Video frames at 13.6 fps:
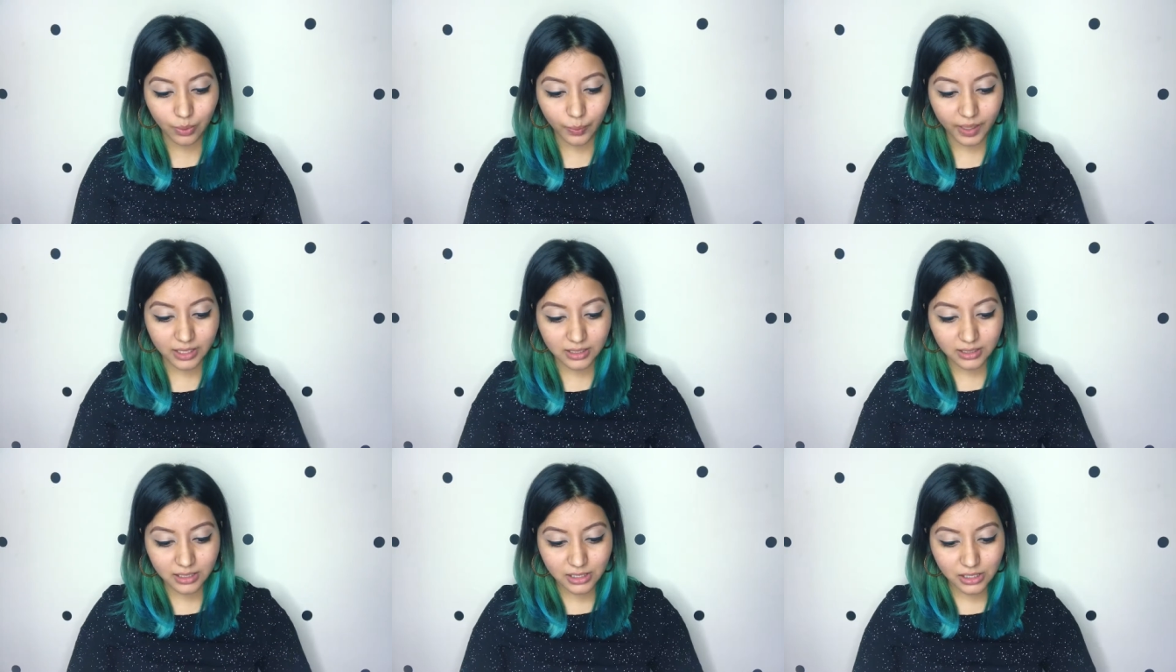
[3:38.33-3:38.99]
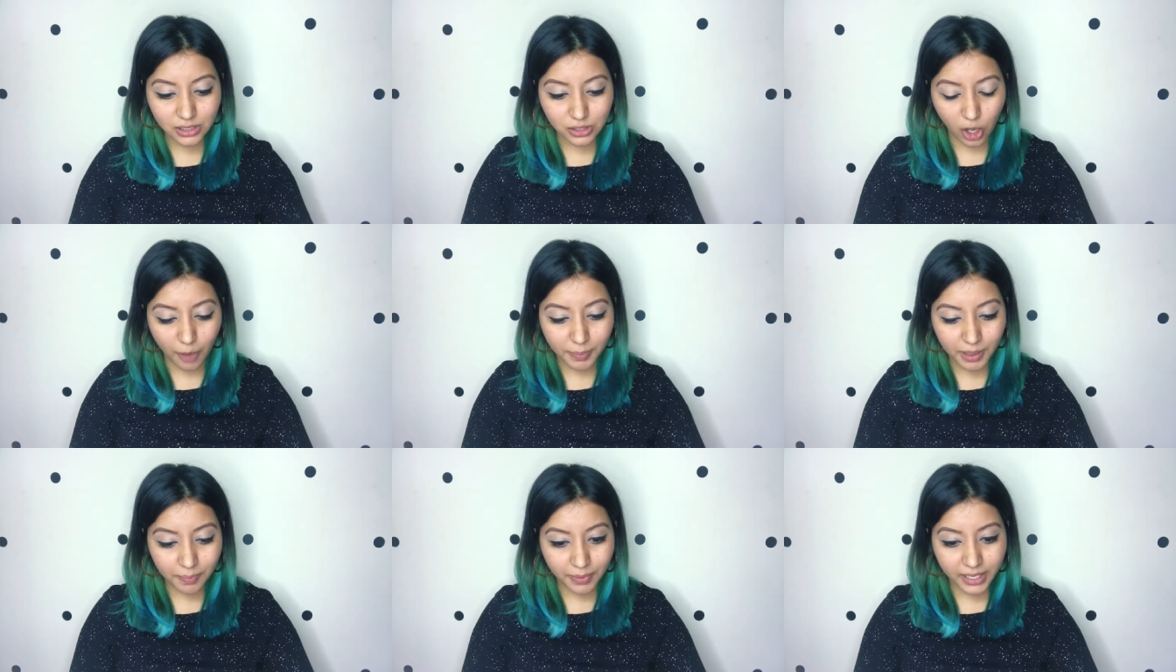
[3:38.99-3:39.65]
Wait, did they just
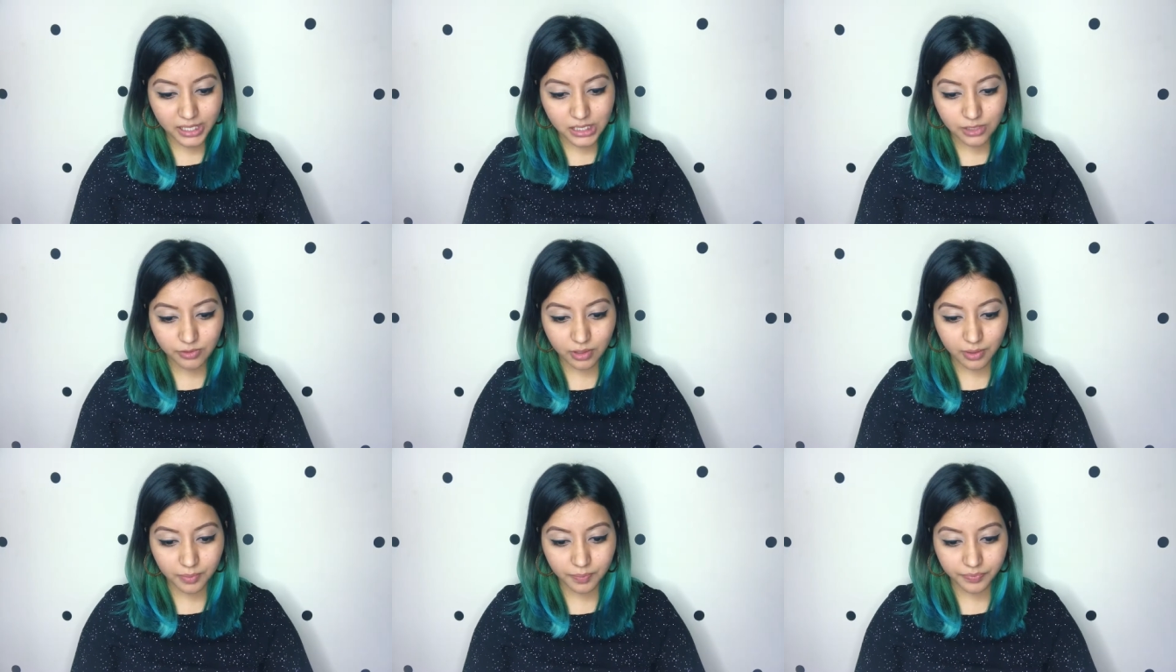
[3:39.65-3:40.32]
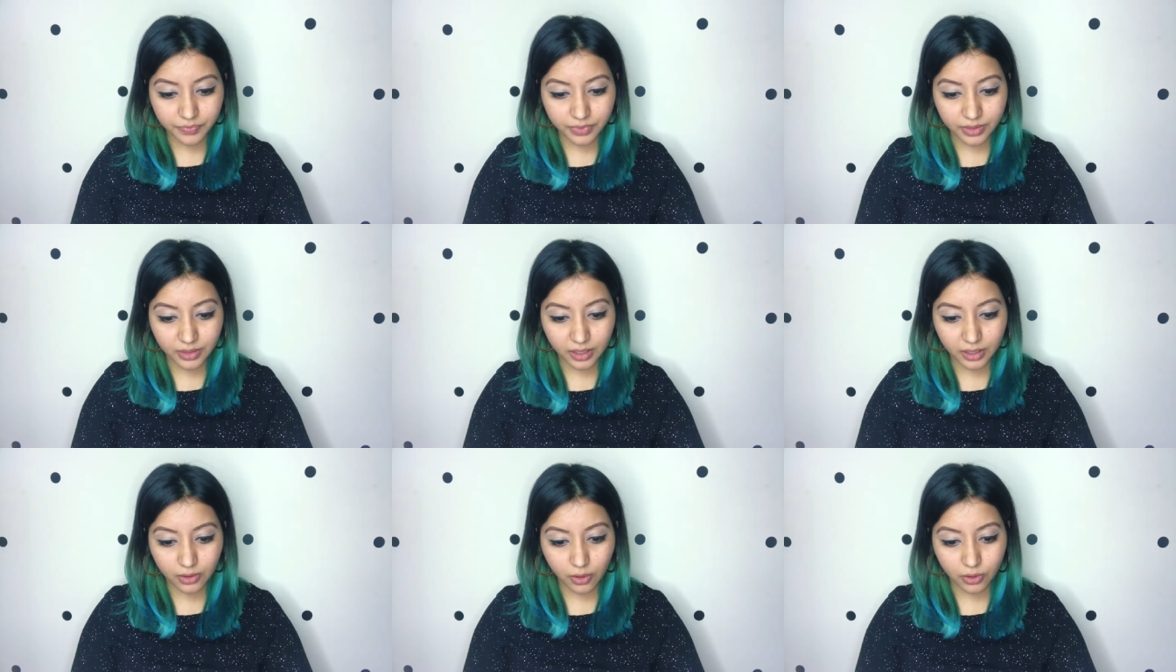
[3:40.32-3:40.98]
copy paste from
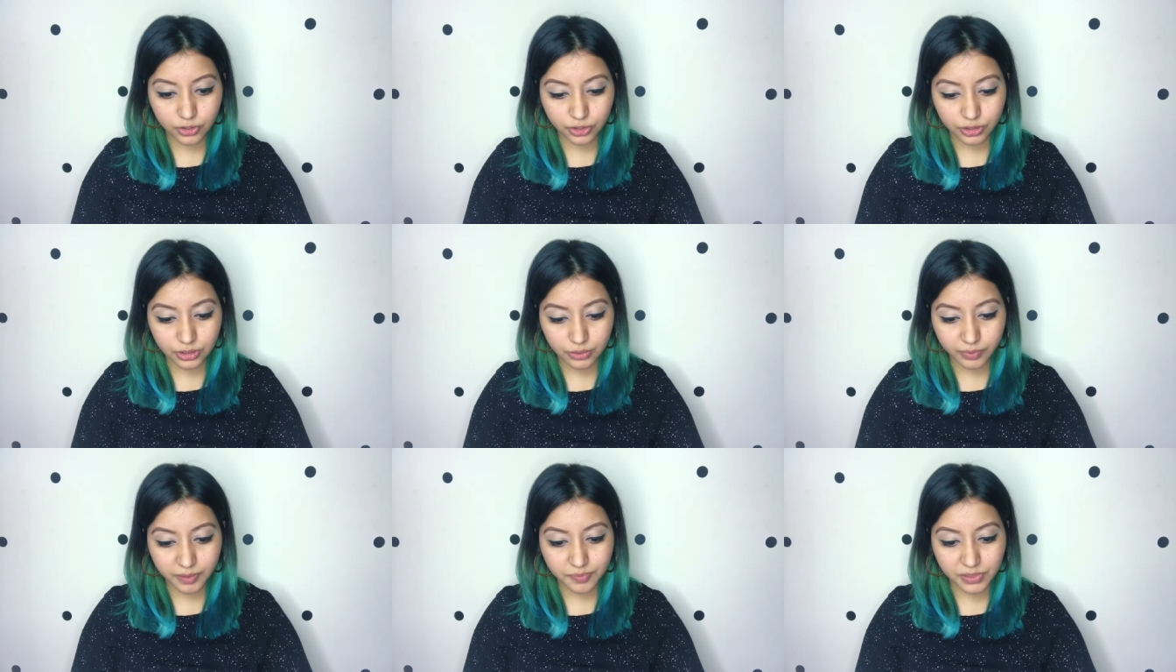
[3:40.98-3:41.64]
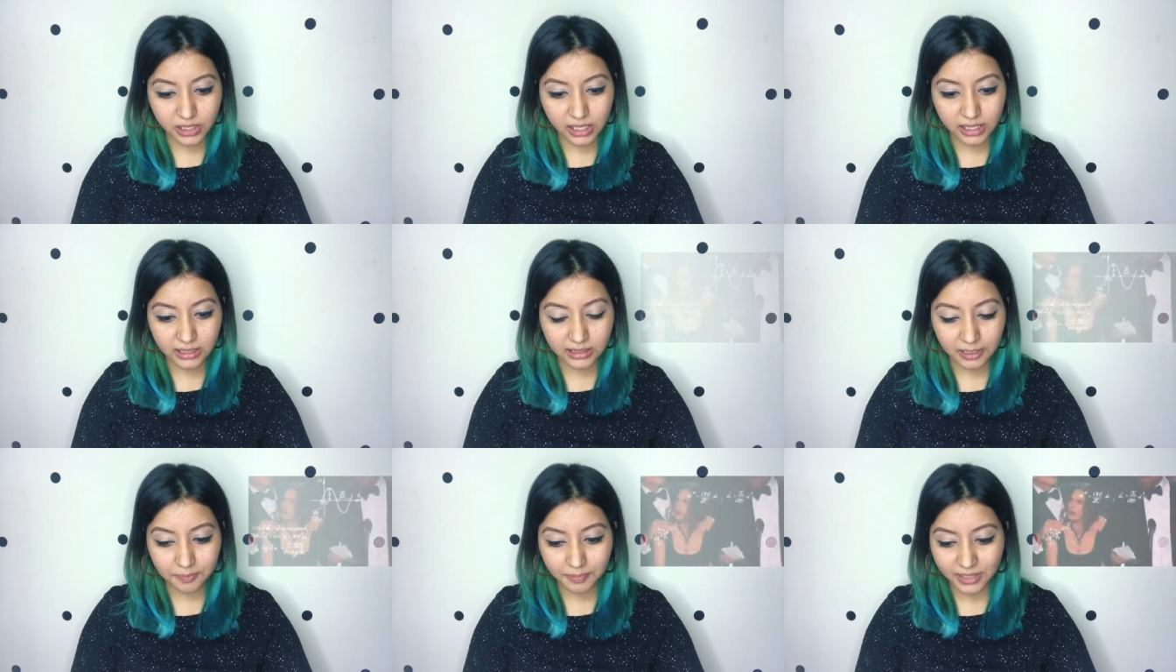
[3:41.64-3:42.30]
their original
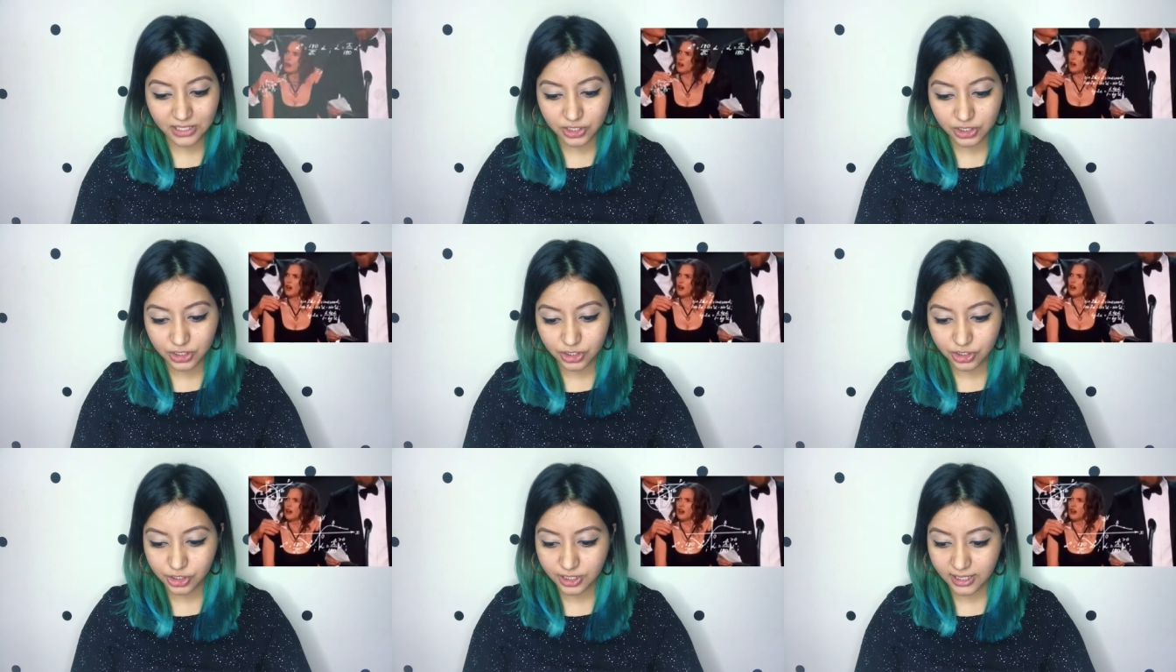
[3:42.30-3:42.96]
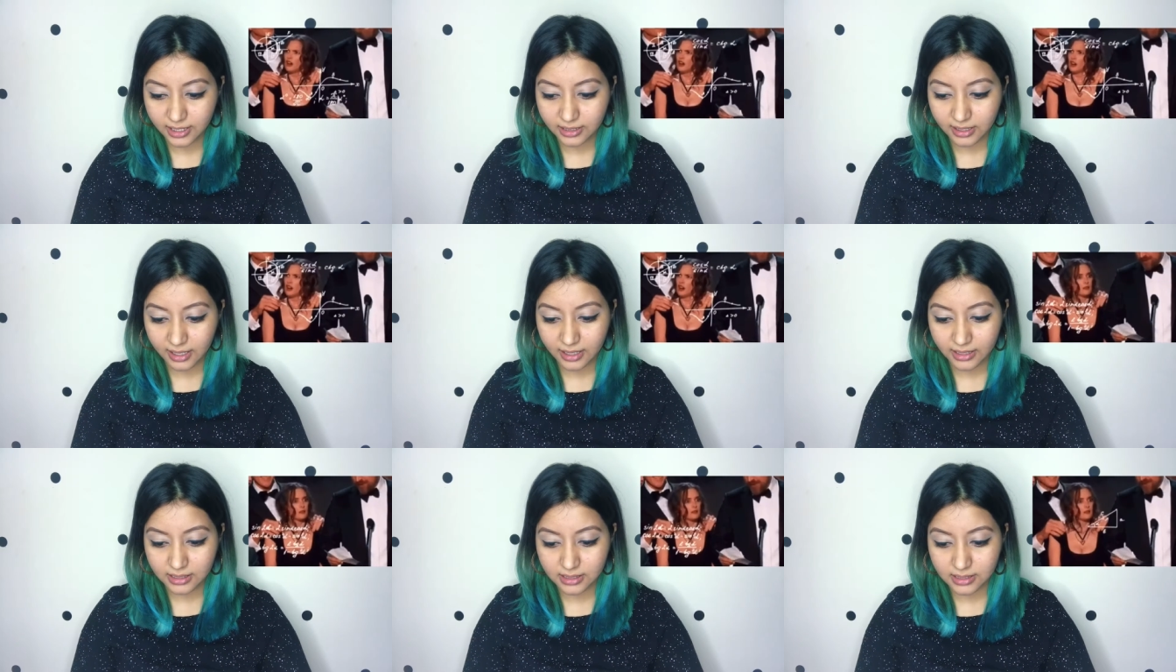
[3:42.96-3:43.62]
website? Let me just check
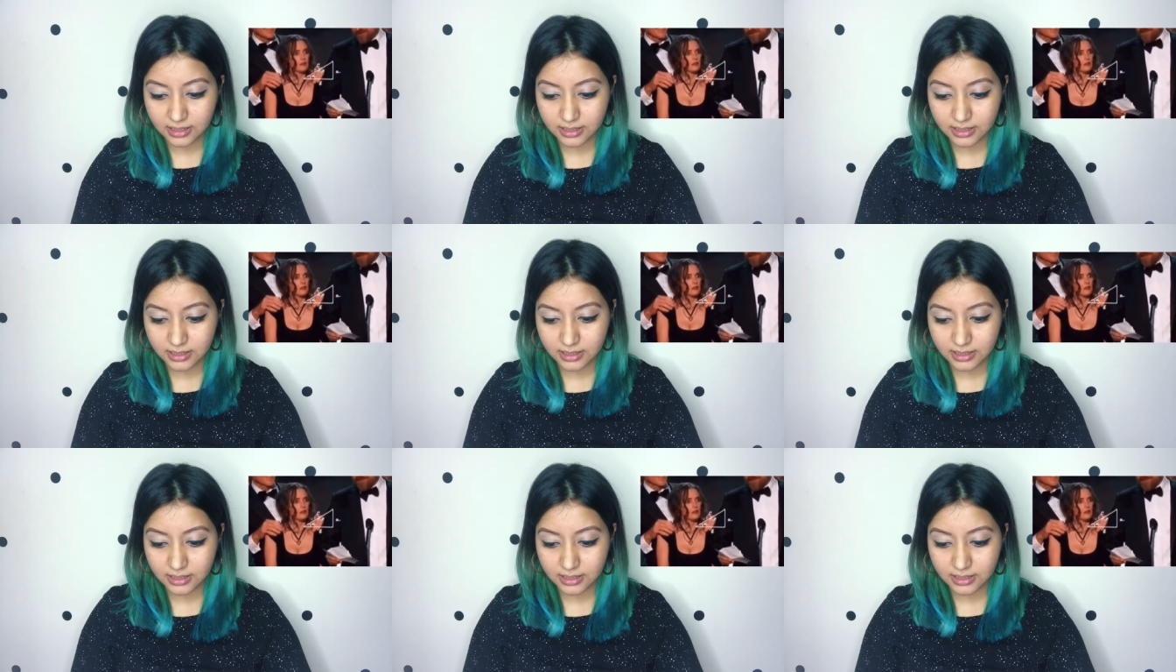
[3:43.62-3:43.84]
that.